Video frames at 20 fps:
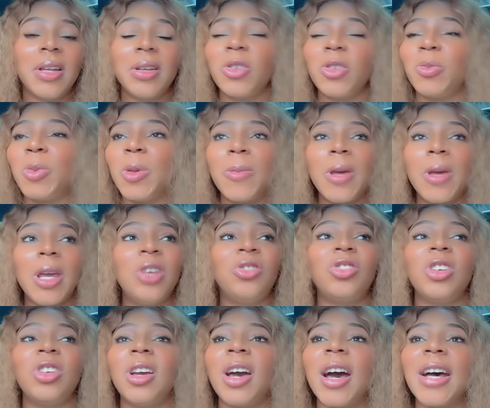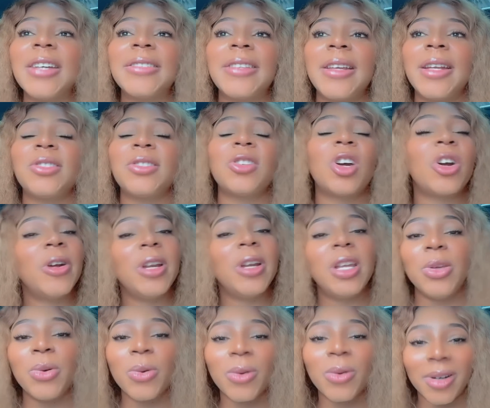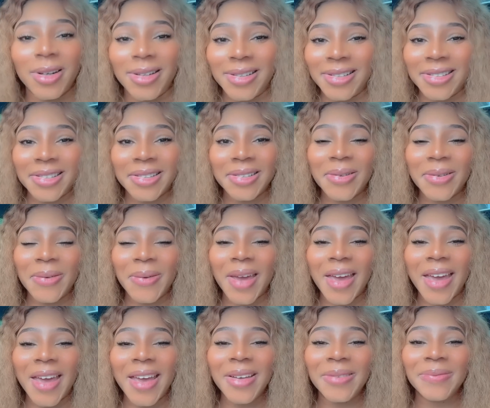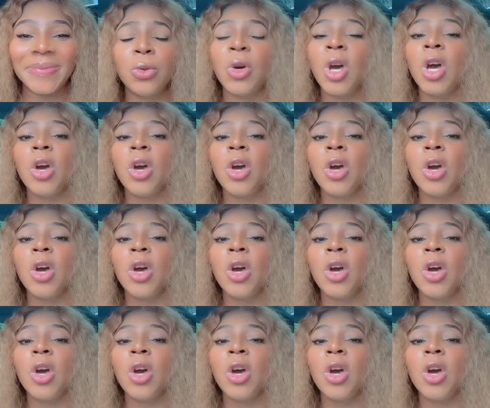Just be patient. God said it's already yours okay